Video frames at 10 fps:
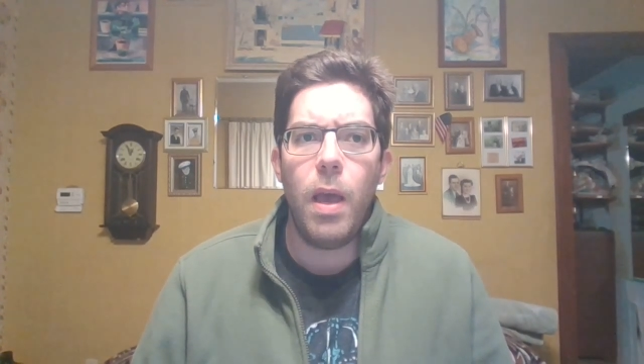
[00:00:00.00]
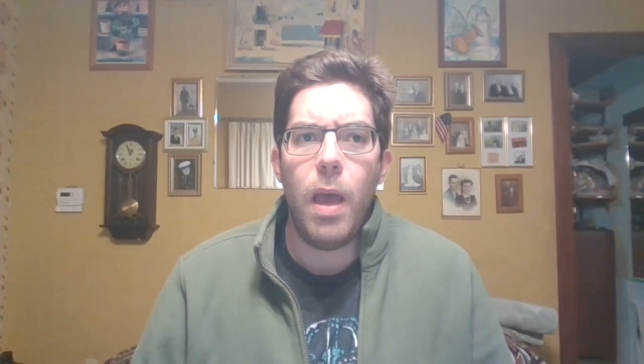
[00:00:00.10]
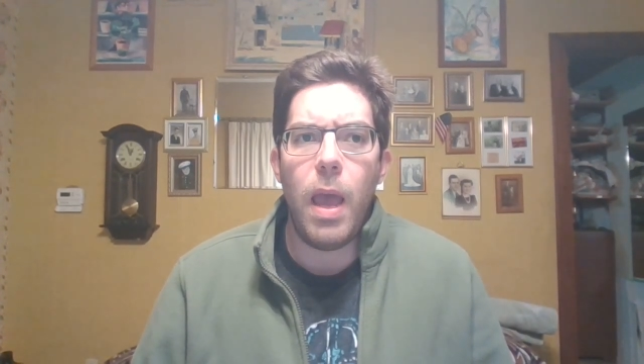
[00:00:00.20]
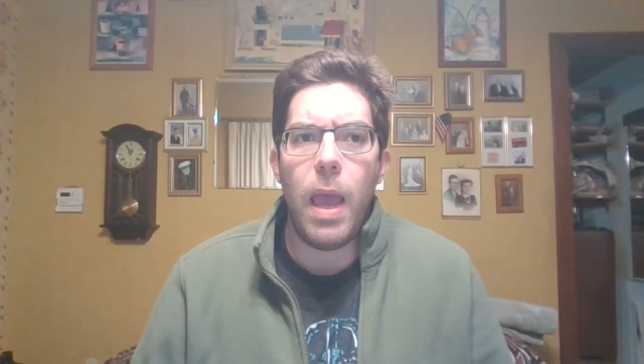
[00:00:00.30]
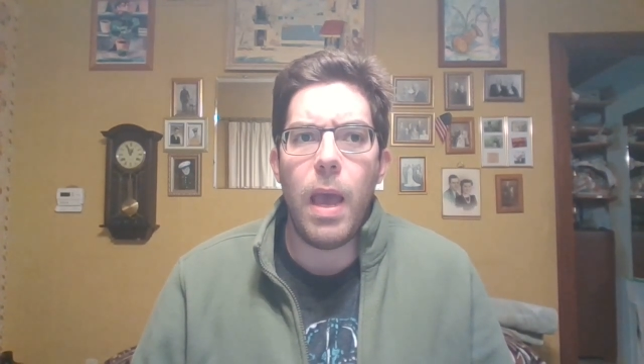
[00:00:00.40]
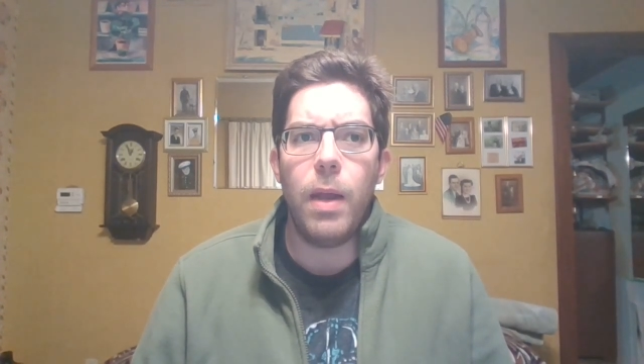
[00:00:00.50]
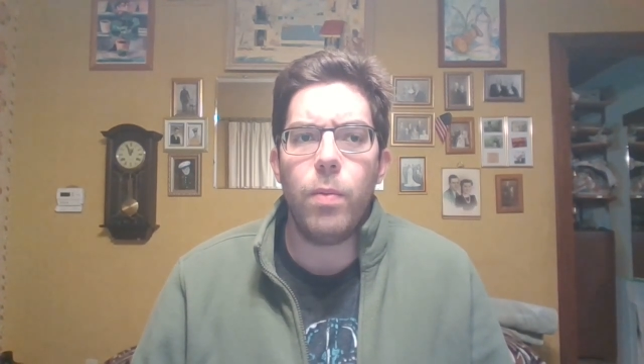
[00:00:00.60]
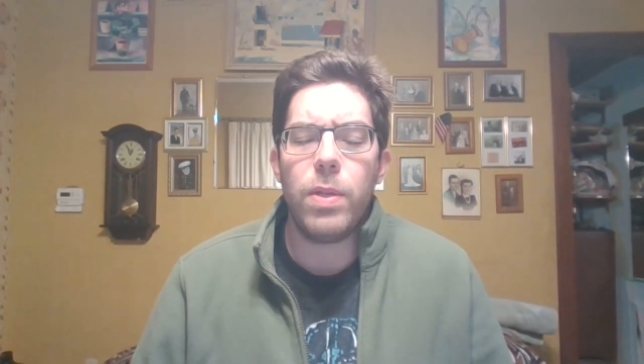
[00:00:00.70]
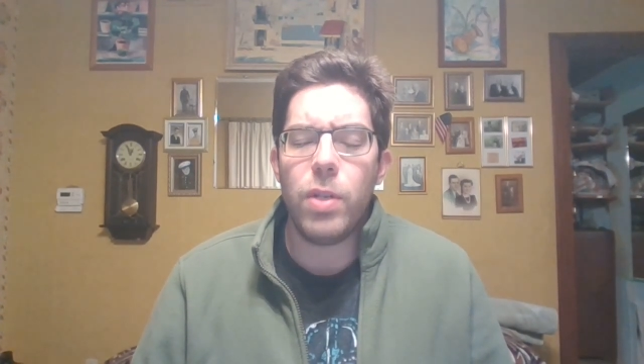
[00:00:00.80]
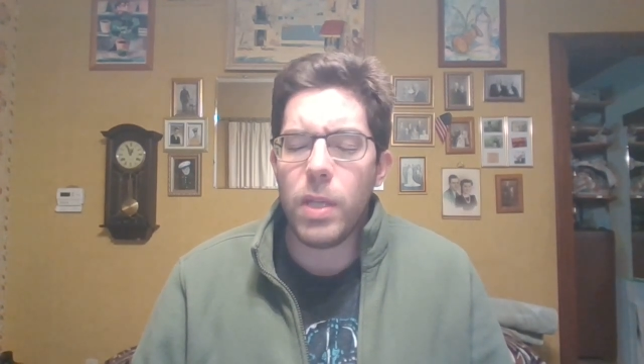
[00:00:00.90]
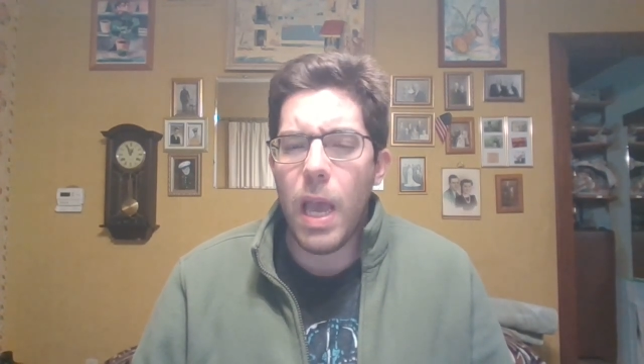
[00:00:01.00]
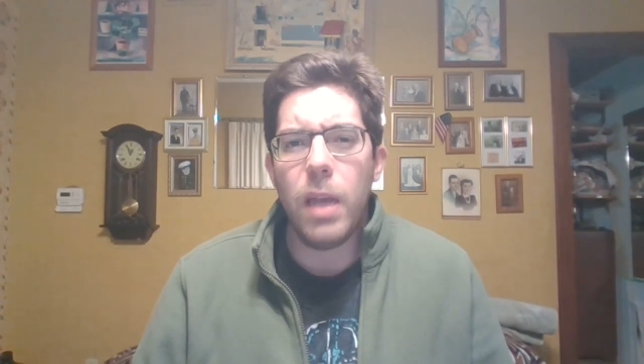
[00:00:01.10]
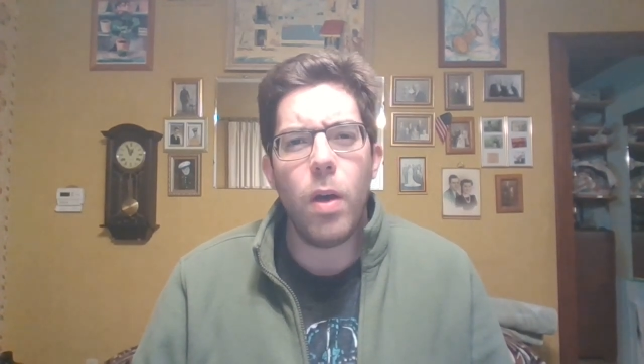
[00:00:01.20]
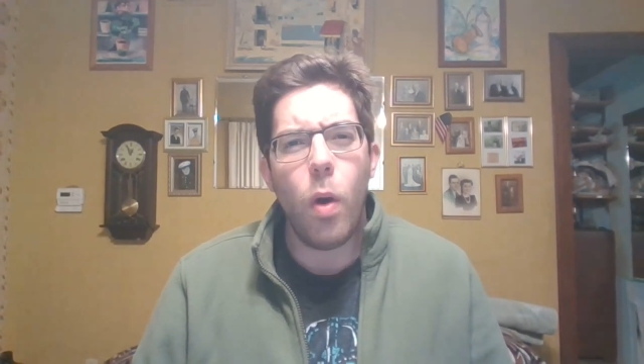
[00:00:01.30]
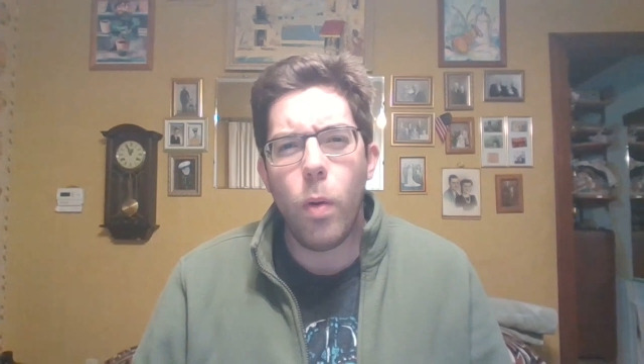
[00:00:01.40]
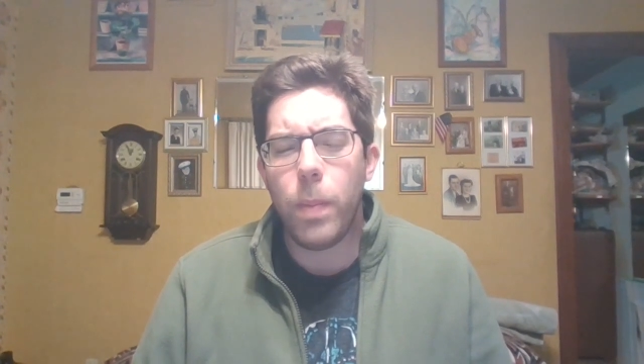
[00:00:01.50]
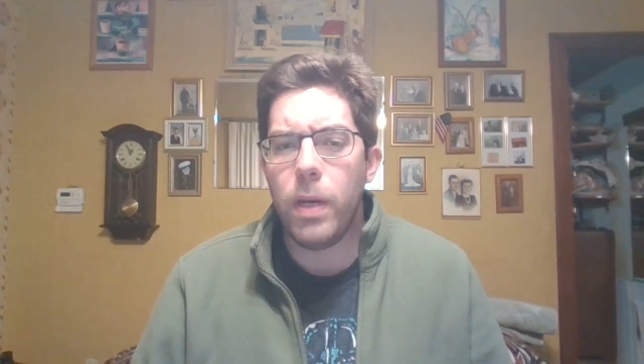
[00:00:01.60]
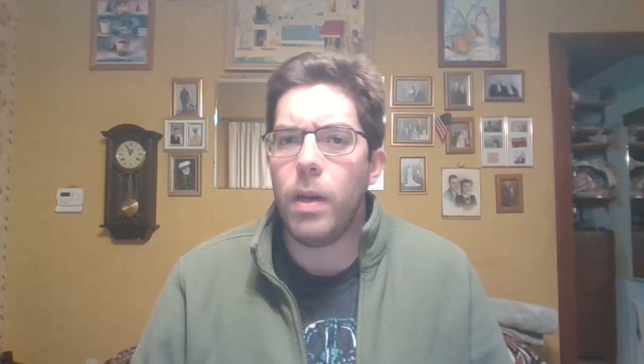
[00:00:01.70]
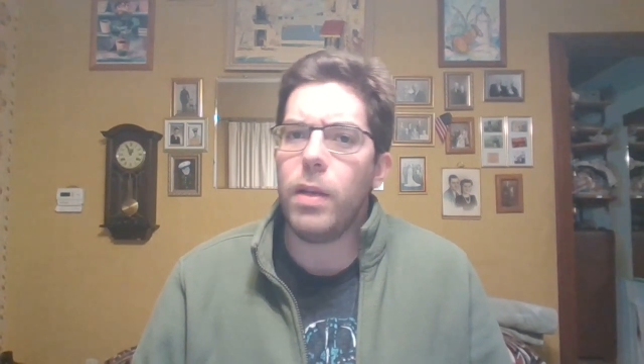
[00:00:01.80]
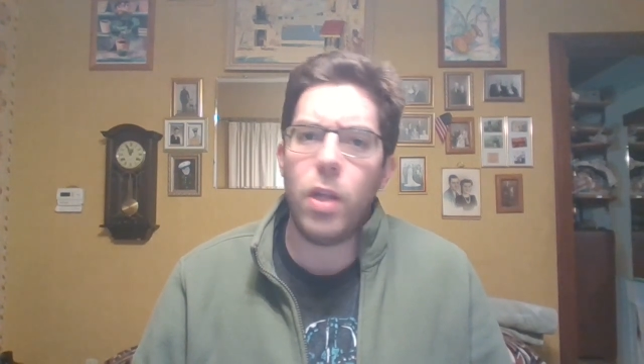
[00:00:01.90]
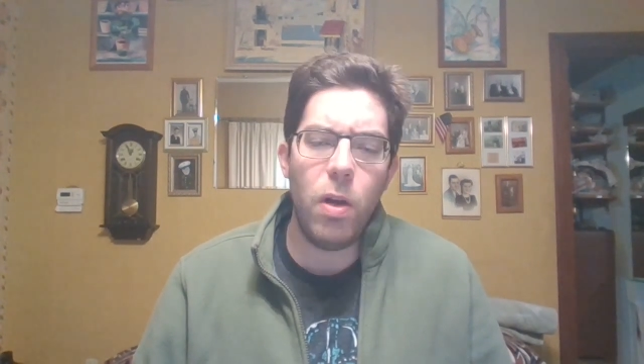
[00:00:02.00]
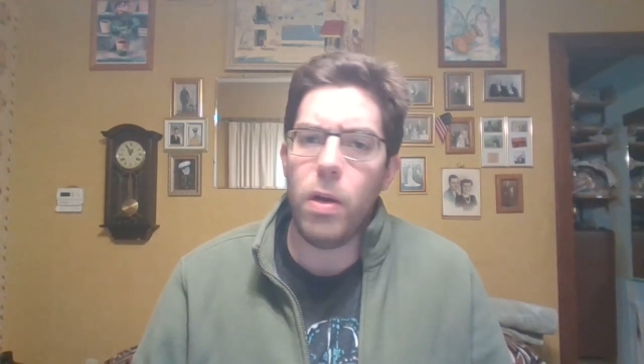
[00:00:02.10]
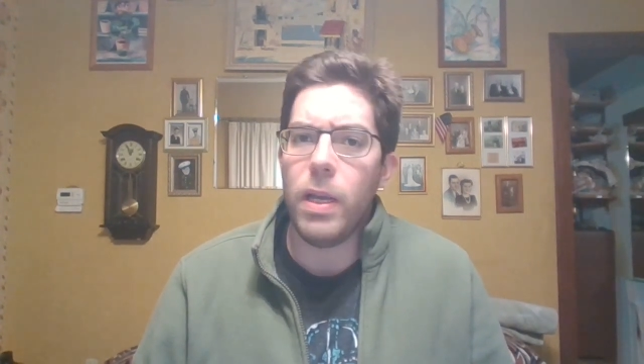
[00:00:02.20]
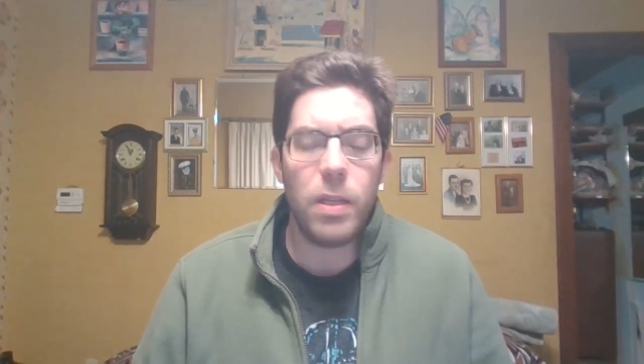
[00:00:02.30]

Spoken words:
and was just kind of open and curious